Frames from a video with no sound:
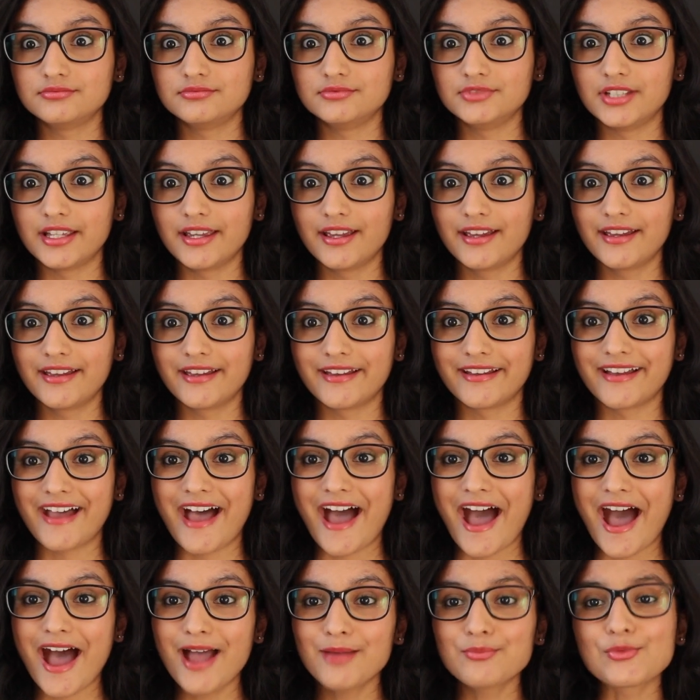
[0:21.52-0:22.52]
yeah,
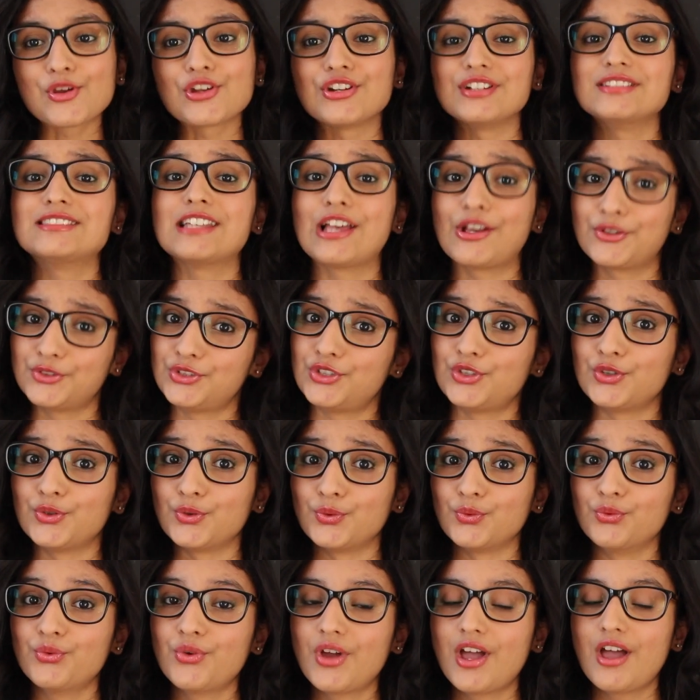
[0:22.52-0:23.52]
I'm going to tell you
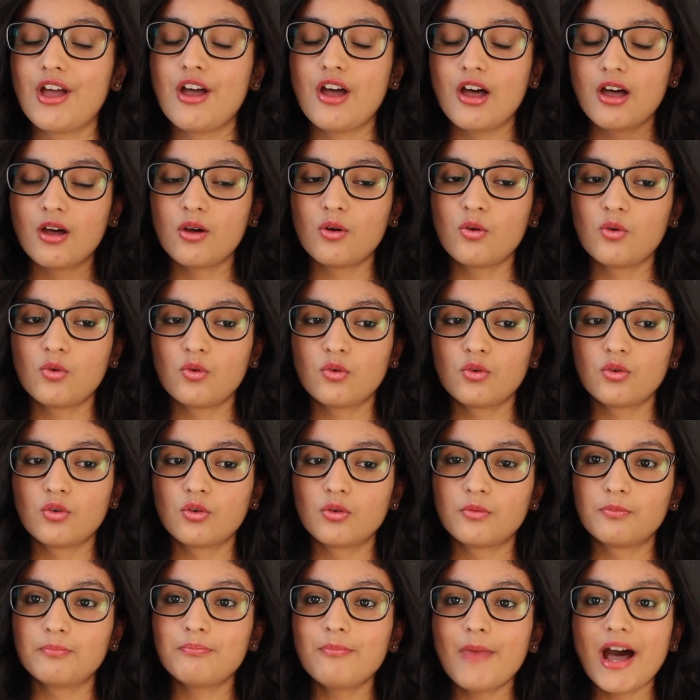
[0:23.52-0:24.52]

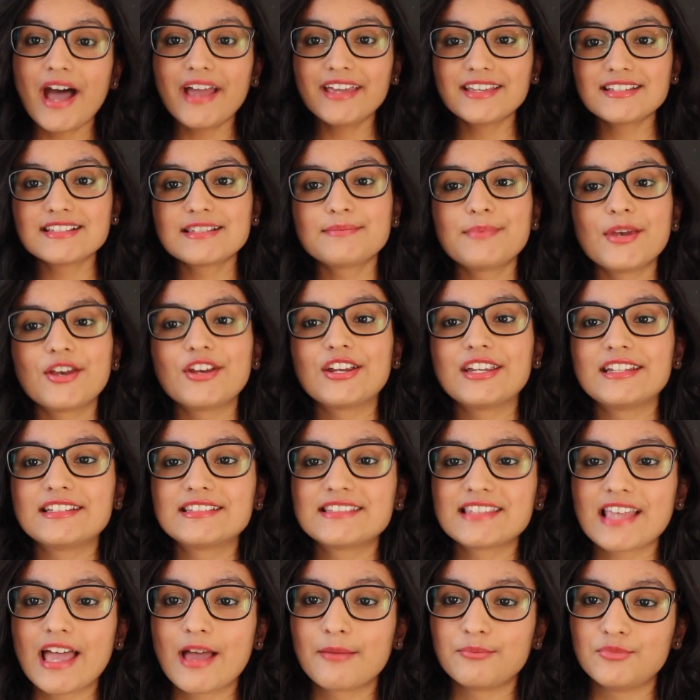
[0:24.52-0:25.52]
my
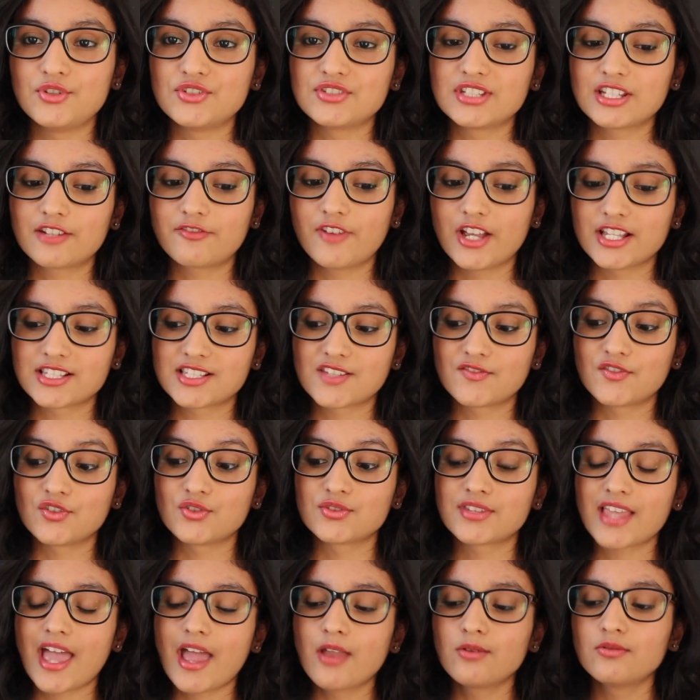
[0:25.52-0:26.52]
experience at music
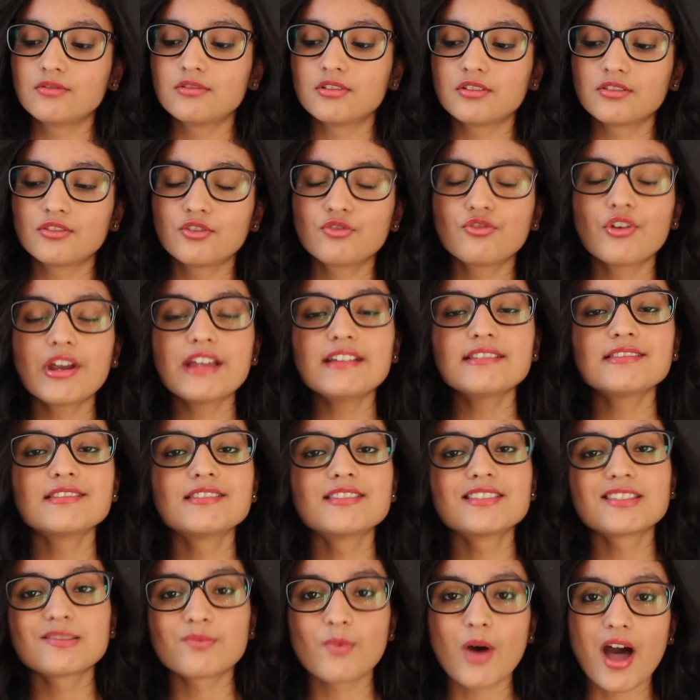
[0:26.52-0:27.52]
festivals and the
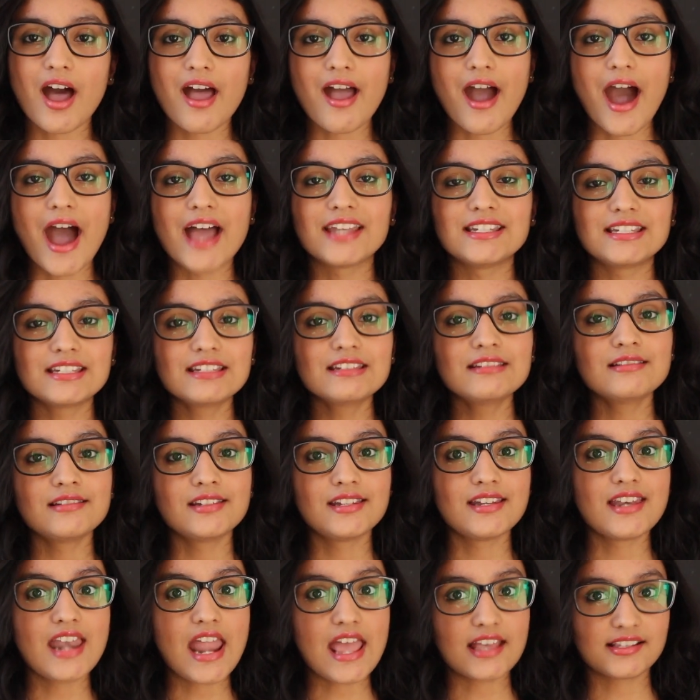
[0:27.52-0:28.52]
reasons why I
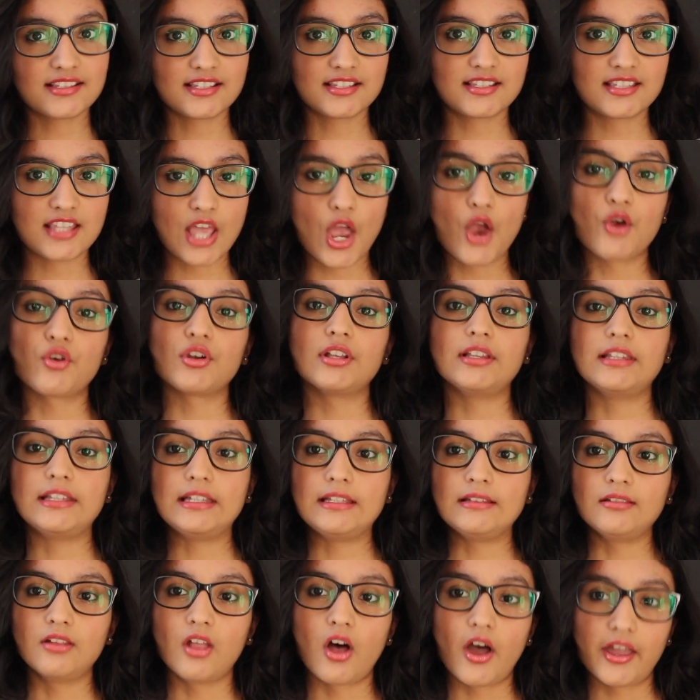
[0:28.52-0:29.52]
didn't
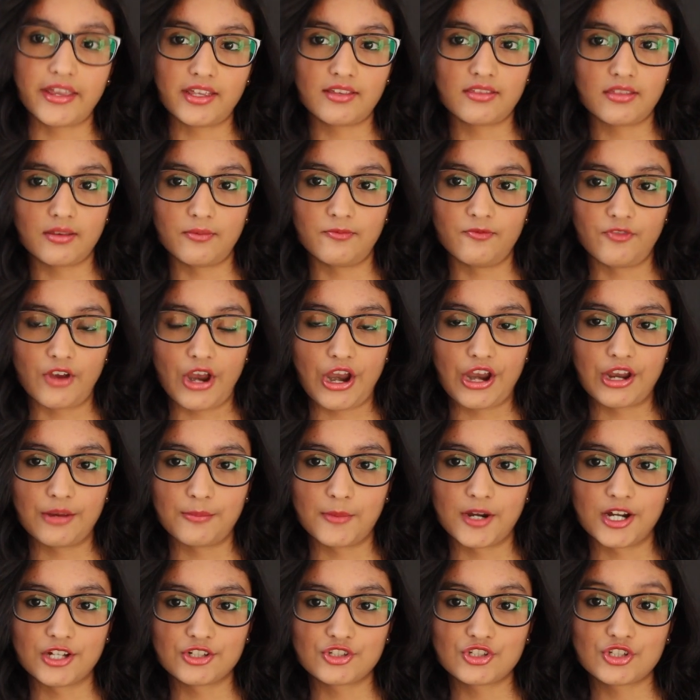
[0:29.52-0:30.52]
necessarily like them very
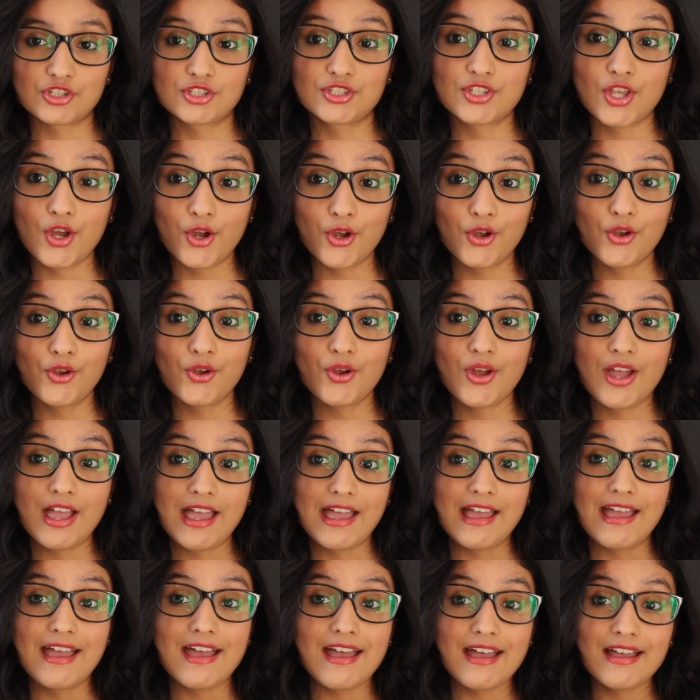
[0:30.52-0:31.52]
much. So
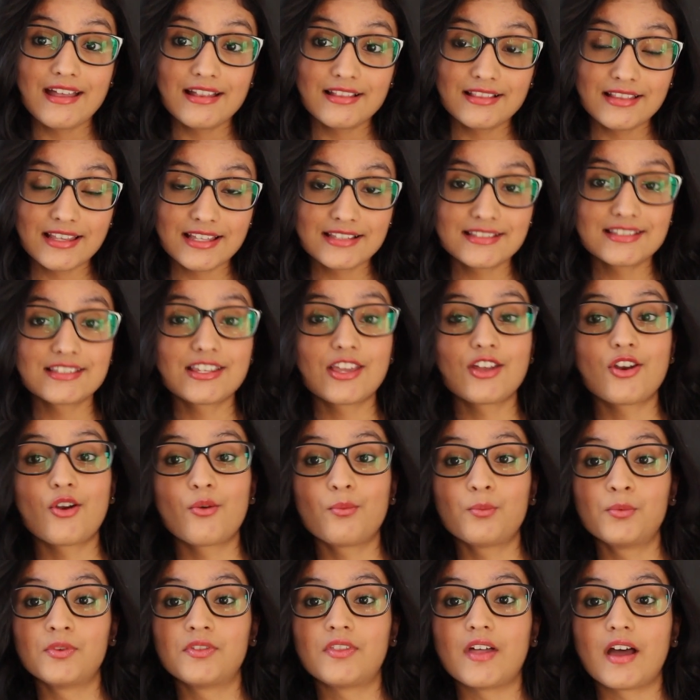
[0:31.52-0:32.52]
let's get
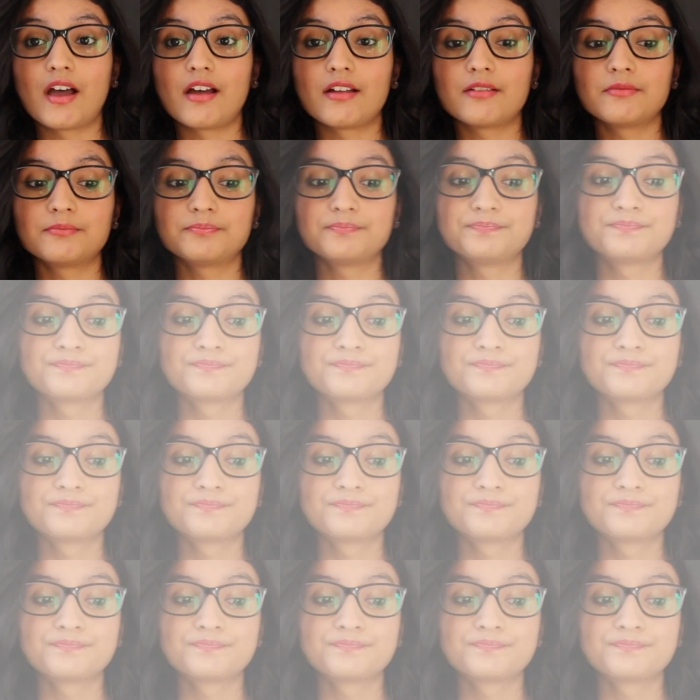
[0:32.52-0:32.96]
on with that.